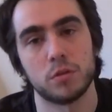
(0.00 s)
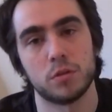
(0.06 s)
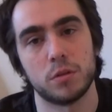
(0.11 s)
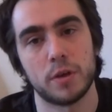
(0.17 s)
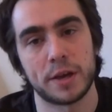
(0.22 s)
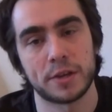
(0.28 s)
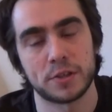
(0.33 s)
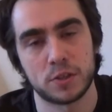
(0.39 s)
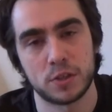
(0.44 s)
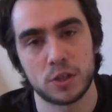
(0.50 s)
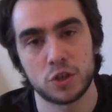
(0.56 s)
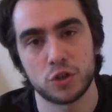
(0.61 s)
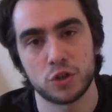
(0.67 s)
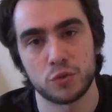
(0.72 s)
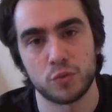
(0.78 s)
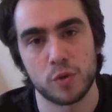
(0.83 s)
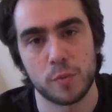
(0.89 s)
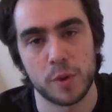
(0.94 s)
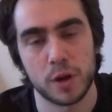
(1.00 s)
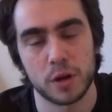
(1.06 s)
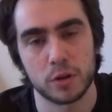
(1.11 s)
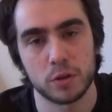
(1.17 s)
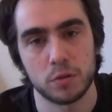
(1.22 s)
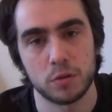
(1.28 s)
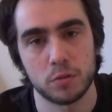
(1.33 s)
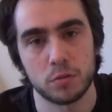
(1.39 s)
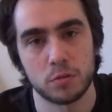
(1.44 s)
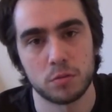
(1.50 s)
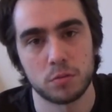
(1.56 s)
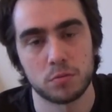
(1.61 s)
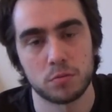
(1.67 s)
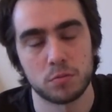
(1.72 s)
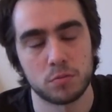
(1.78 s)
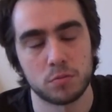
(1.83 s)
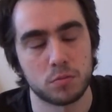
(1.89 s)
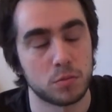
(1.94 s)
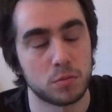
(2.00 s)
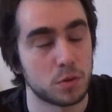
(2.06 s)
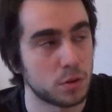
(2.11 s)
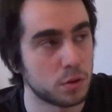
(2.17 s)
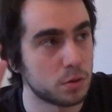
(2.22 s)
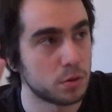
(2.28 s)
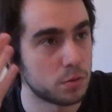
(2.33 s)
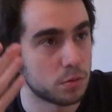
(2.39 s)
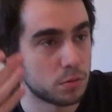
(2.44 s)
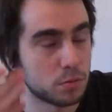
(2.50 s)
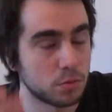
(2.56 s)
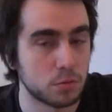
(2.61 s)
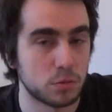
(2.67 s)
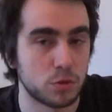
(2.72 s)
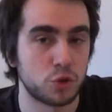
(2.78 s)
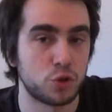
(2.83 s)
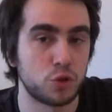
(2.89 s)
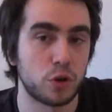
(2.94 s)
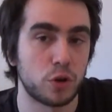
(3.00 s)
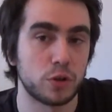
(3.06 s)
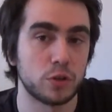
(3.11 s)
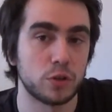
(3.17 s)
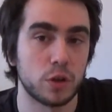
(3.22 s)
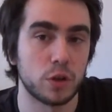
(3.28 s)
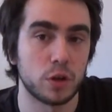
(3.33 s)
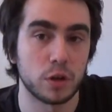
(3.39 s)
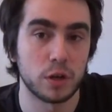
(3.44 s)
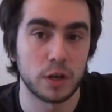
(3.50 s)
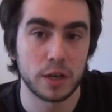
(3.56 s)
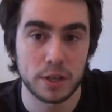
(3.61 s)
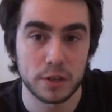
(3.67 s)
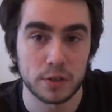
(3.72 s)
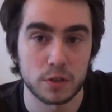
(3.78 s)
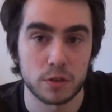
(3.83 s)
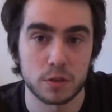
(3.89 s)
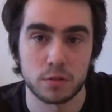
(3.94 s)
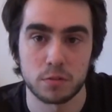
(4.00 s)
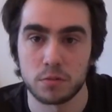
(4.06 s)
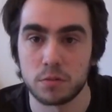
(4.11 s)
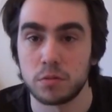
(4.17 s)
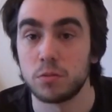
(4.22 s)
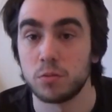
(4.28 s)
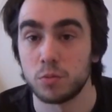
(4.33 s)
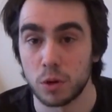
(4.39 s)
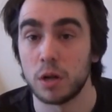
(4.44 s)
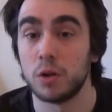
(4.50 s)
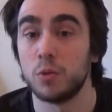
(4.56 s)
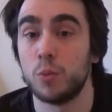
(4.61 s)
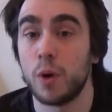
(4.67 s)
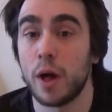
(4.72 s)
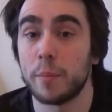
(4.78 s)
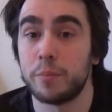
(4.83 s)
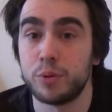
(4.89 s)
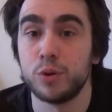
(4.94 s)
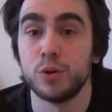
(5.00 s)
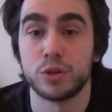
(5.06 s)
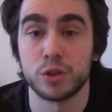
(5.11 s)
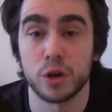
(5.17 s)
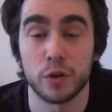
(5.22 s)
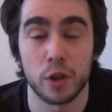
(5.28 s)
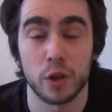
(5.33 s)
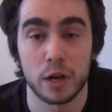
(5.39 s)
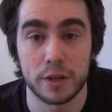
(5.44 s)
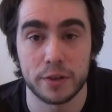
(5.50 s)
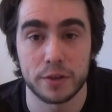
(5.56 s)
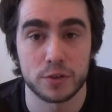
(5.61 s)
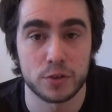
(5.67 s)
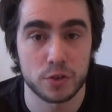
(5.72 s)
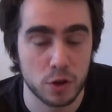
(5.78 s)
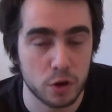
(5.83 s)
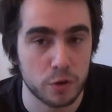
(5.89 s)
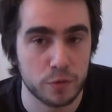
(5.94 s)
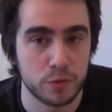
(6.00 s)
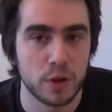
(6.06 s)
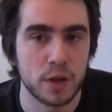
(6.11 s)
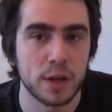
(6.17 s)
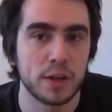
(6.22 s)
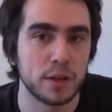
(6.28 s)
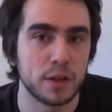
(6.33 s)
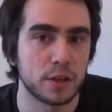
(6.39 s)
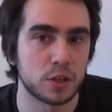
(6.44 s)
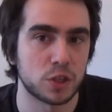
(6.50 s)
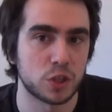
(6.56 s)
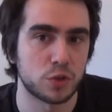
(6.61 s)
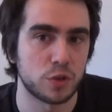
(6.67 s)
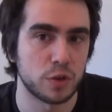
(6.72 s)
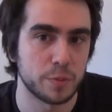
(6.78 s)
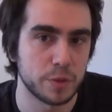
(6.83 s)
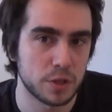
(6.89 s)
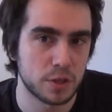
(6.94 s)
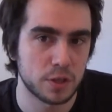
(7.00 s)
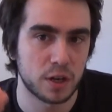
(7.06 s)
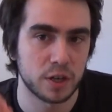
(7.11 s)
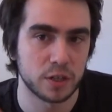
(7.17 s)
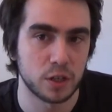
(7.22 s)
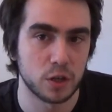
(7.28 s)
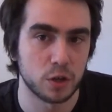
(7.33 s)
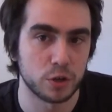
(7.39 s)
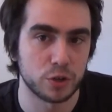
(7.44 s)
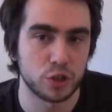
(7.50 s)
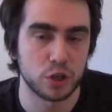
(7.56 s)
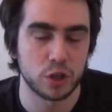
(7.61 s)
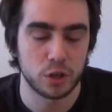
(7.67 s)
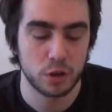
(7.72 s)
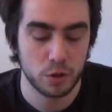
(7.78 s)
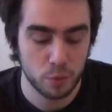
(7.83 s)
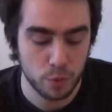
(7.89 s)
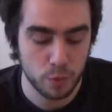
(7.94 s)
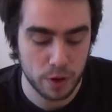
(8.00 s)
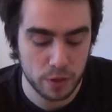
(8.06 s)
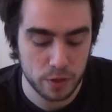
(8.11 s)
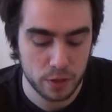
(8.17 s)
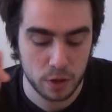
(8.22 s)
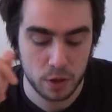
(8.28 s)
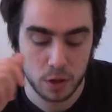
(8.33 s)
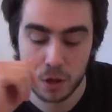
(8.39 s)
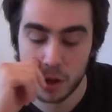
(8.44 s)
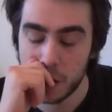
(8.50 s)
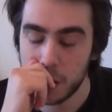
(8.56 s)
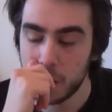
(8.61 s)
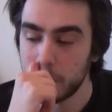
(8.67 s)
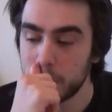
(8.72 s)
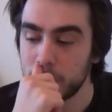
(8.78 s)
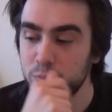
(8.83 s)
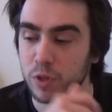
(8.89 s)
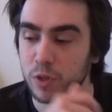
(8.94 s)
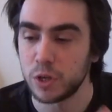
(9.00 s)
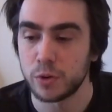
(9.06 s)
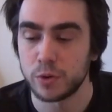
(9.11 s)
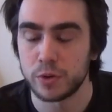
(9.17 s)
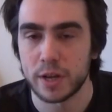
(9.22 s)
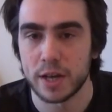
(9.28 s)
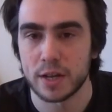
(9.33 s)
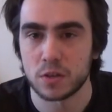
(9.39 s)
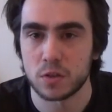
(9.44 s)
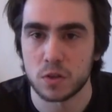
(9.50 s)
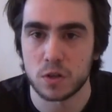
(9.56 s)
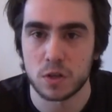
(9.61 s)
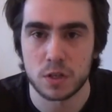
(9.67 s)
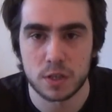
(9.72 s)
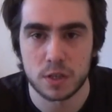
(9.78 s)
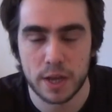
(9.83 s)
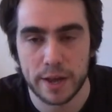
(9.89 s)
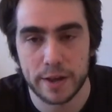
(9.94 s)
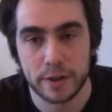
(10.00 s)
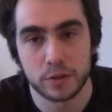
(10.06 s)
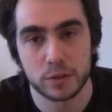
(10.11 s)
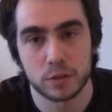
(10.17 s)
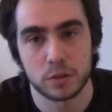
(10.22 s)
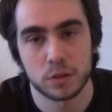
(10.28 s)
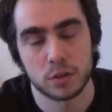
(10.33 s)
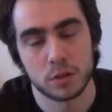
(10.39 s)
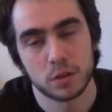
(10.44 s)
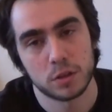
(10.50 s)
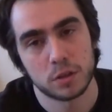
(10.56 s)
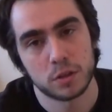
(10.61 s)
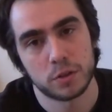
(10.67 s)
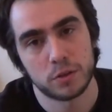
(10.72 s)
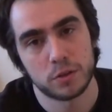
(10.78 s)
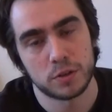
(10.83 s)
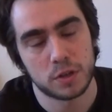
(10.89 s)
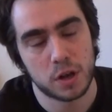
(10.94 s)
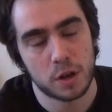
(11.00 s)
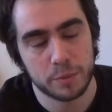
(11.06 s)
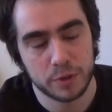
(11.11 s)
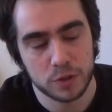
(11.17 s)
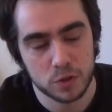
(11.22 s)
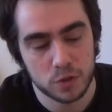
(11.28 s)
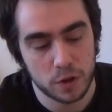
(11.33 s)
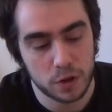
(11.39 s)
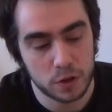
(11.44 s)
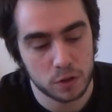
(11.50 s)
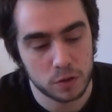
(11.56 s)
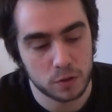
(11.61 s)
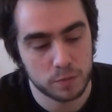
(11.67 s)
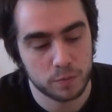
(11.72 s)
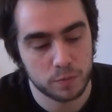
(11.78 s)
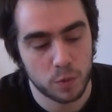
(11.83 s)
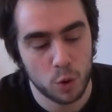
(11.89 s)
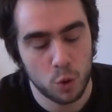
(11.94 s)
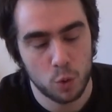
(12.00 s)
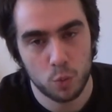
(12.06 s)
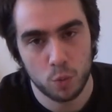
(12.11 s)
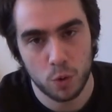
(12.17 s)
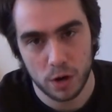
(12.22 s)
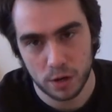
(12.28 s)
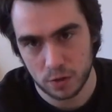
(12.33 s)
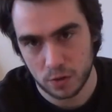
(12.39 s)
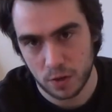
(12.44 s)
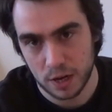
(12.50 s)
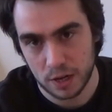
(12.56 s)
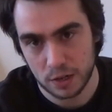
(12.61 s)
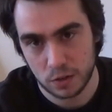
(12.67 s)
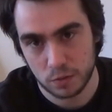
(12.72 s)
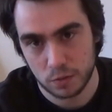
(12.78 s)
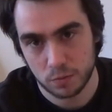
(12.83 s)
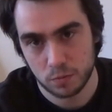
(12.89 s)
Extinction Rebellion joined a list, were put on a list of extremist ideology with neo-Nazis and the Islamic State. Why is that?